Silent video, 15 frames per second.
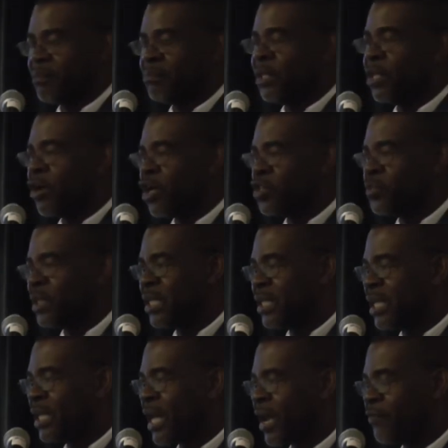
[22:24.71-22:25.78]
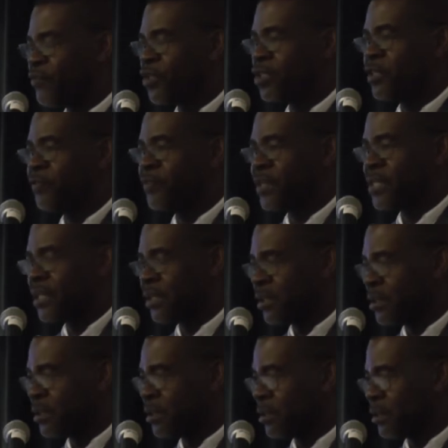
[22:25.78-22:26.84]
because we did not have such a
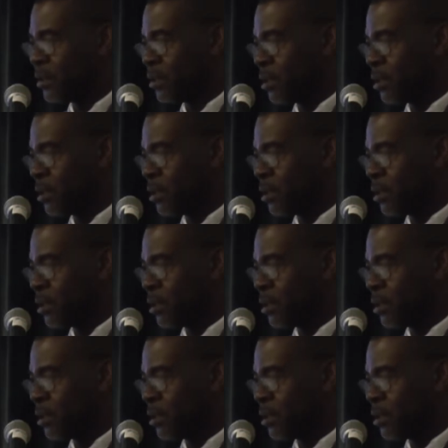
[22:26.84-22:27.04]
facility.